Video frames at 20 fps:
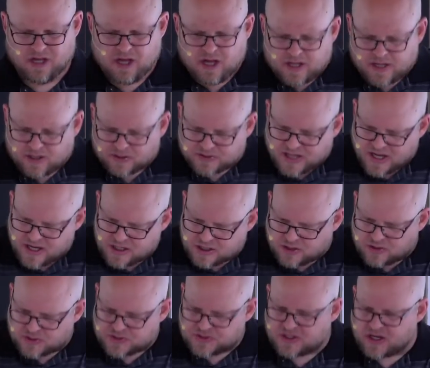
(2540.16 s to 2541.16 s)
He'll take
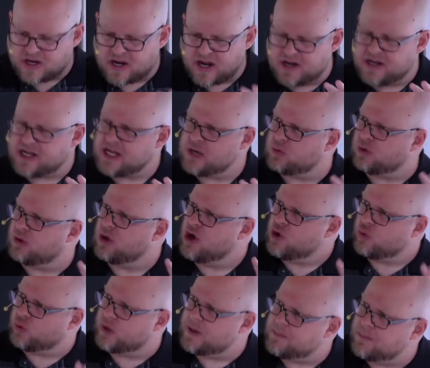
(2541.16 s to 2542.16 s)
your sin and he will
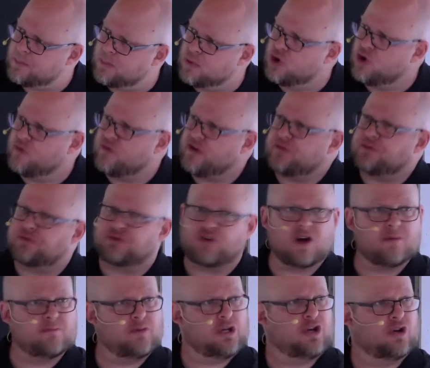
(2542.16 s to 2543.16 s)
remove it
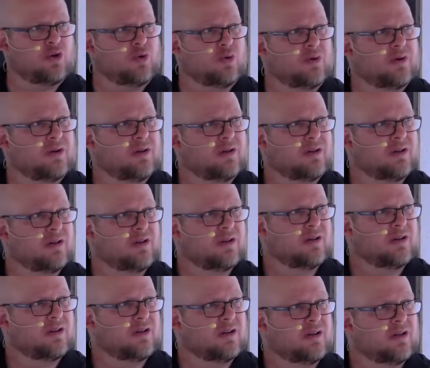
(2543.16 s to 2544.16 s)
from you
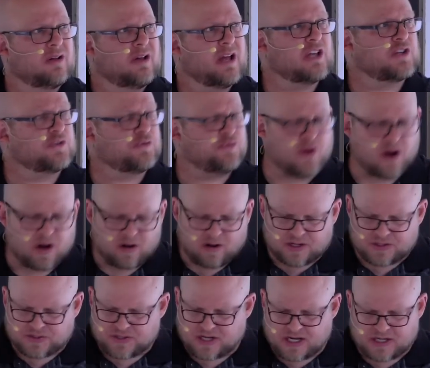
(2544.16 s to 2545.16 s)
as far
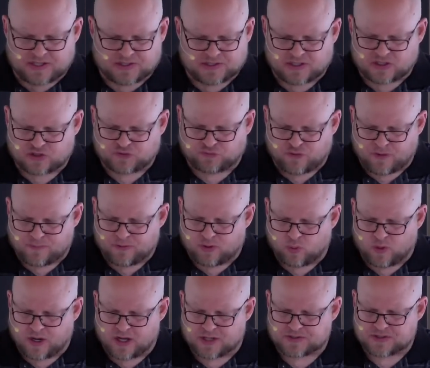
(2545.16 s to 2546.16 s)
as east is from the
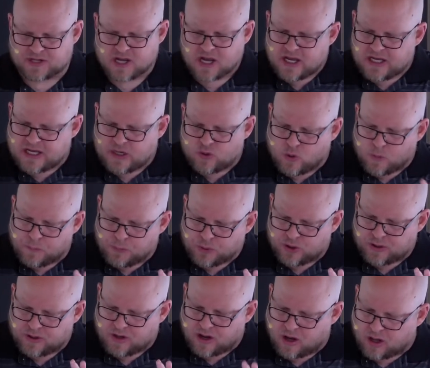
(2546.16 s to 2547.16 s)
west. He will
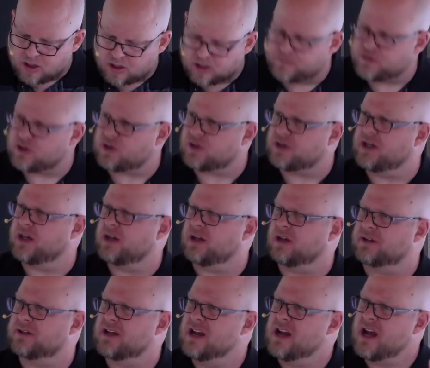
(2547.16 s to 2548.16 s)
put all of your
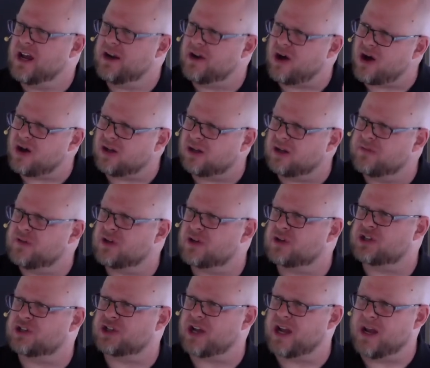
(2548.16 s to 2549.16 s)
guilt and all of your
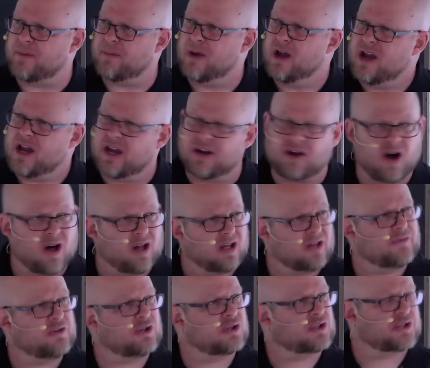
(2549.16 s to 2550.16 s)
shame and all
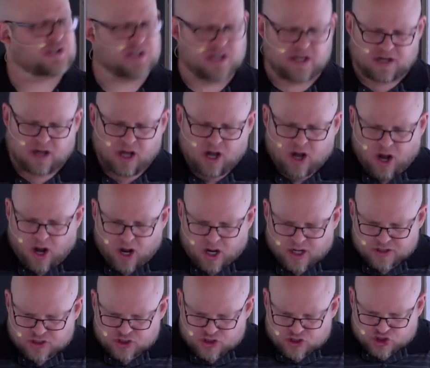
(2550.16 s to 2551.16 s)
of your sin
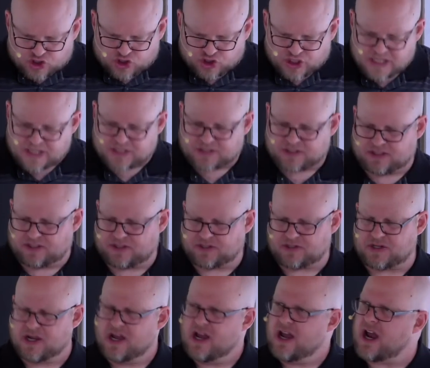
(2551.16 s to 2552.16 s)
on
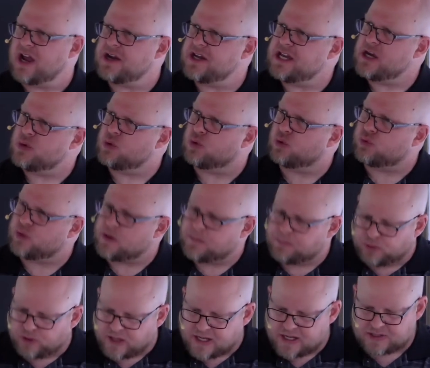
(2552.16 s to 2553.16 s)
Jesus, and he will
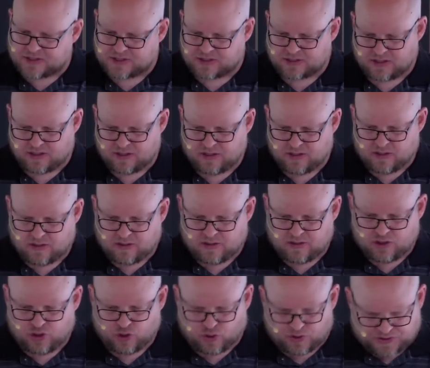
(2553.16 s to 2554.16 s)
replace
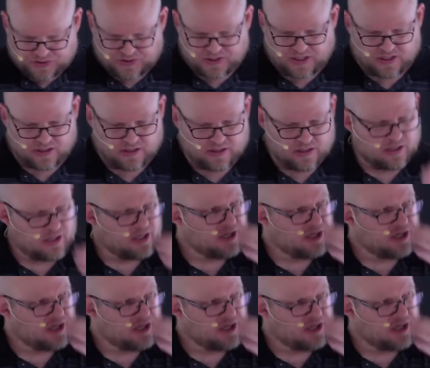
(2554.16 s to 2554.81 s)
your sin